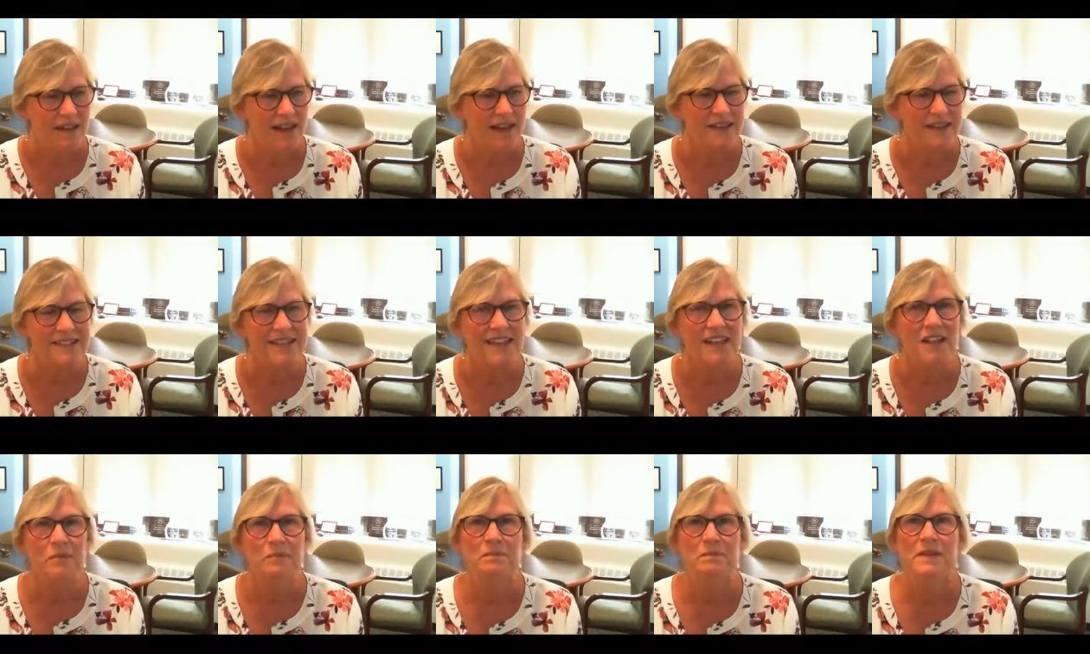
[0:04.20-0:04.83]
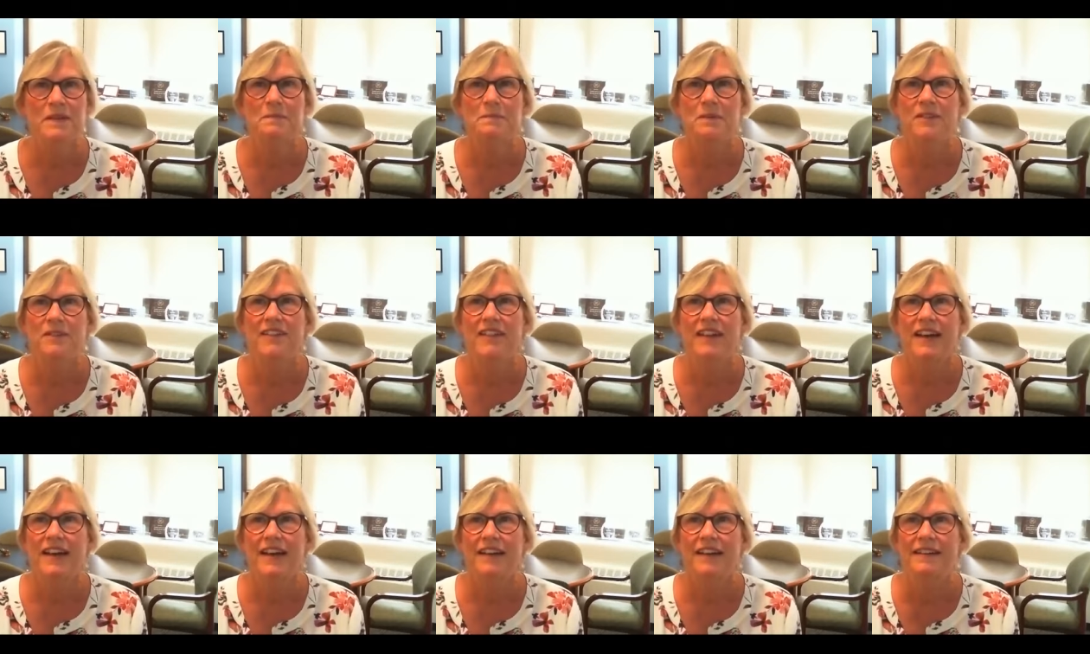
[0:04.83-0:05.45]
I tell people
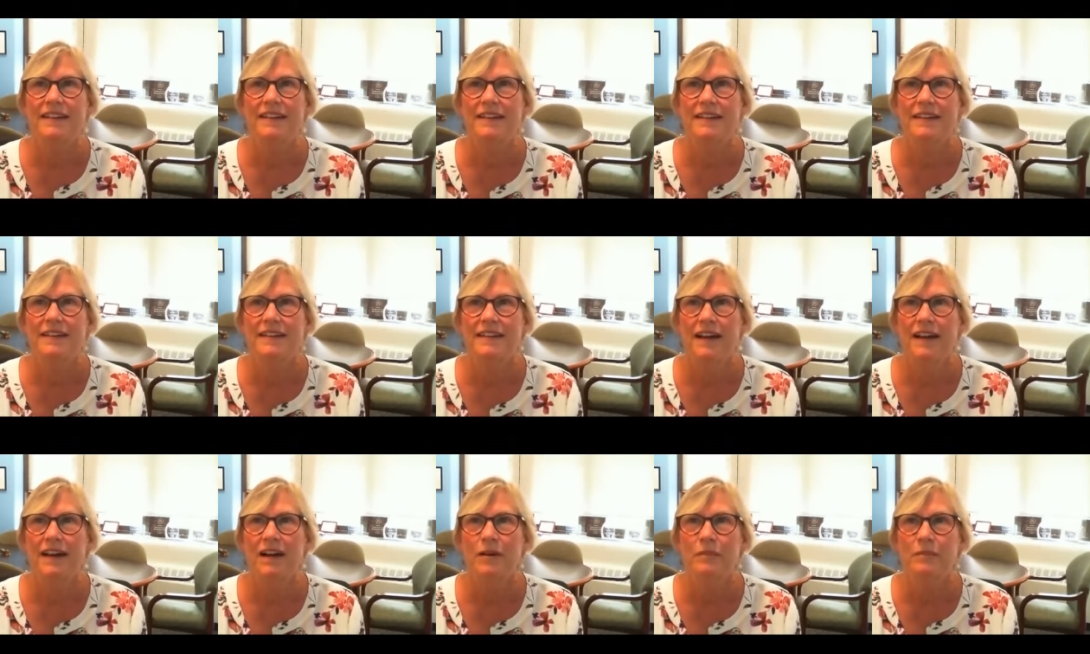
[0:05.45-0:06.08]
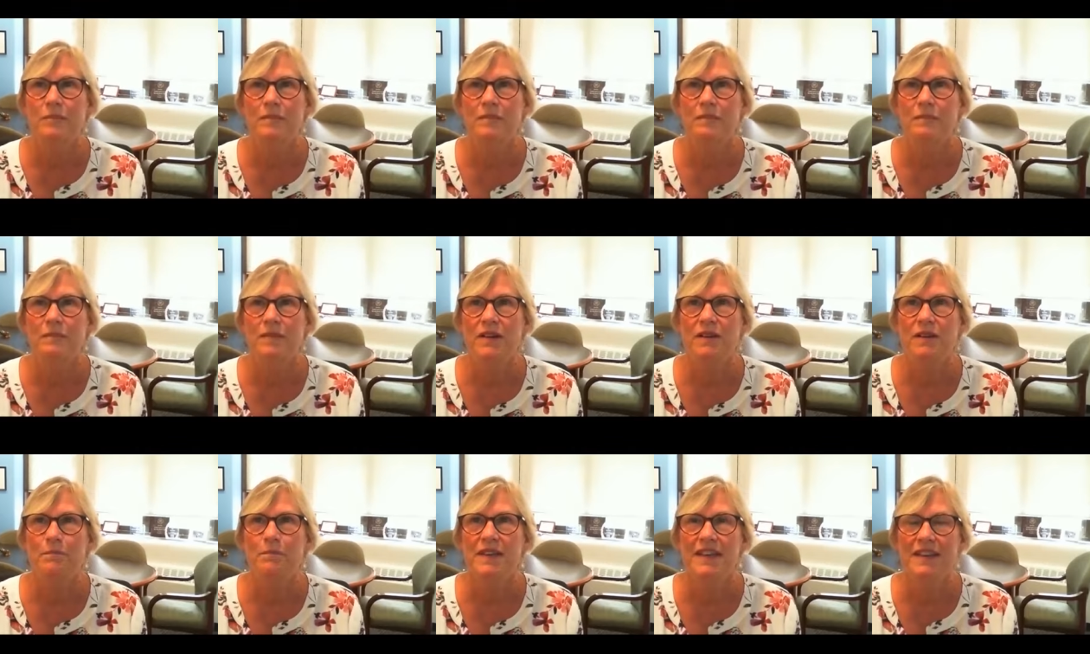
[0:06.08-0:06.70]
that
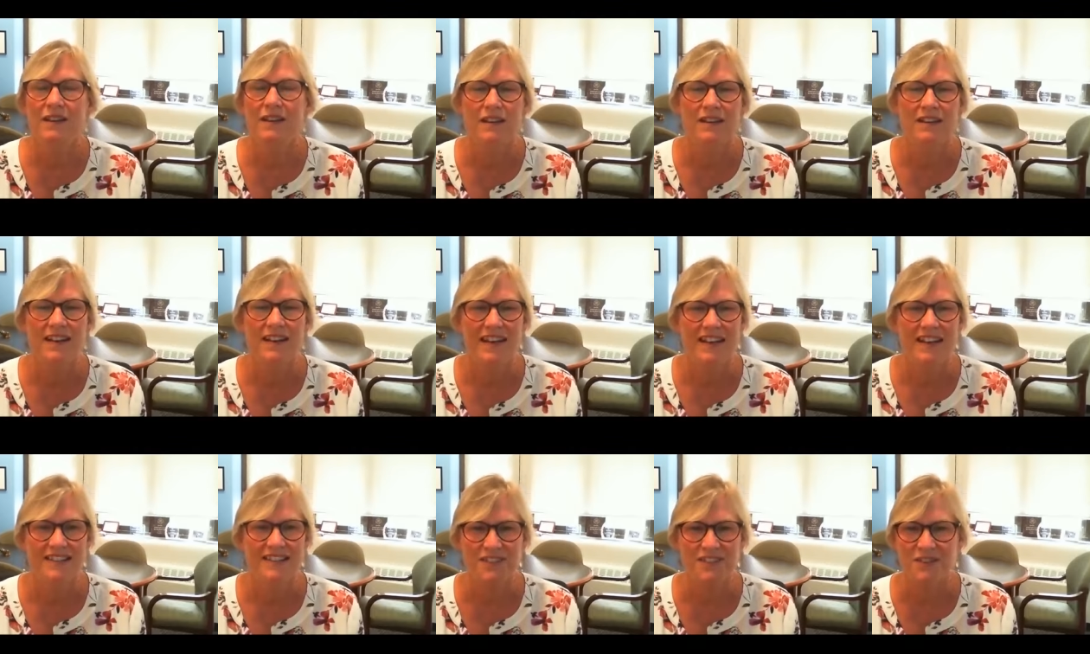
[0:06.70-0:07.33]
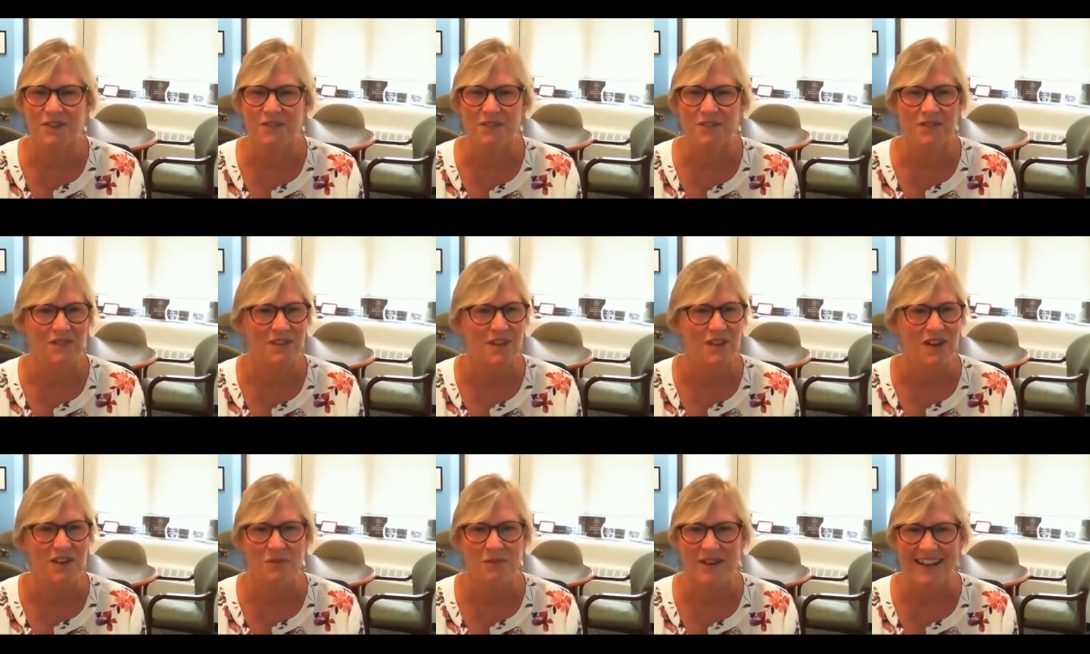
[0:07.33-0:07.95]
um, being nice goes a
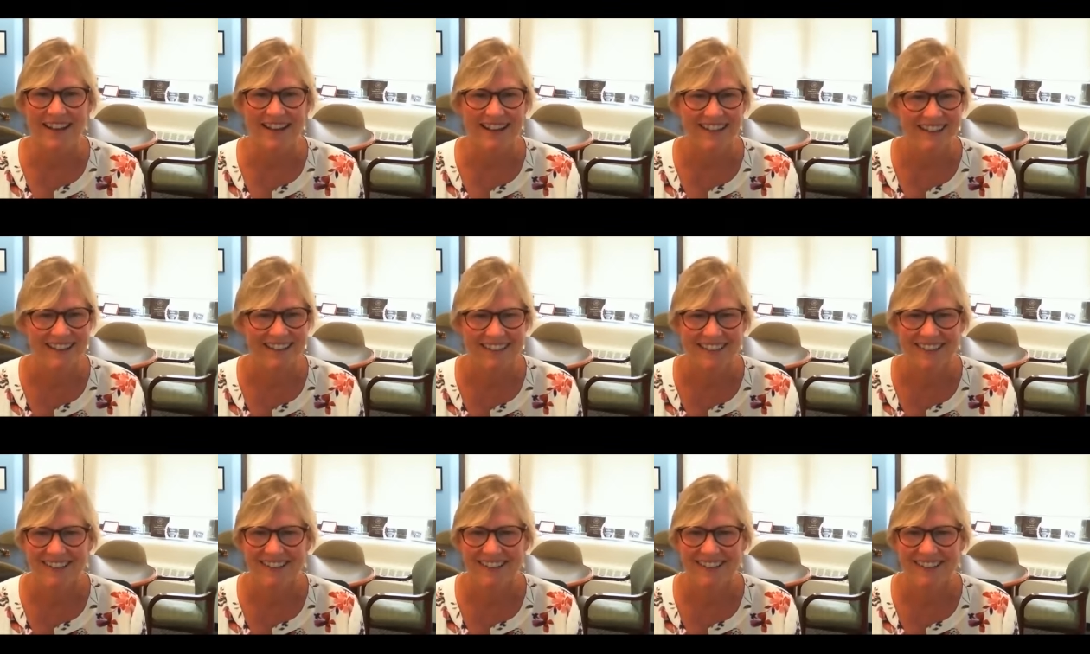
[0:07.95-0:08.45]
long way,